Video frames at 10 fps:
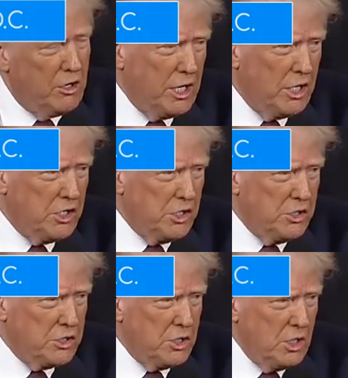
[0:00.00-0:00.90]

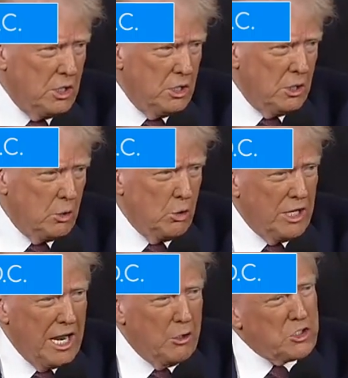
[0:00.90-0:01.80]
nations, or
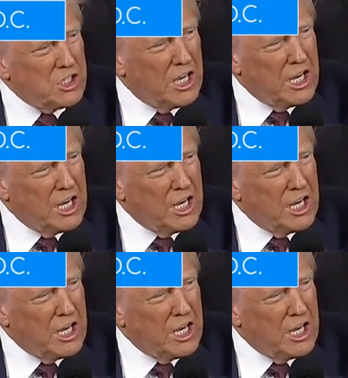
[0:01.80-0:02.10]
announce the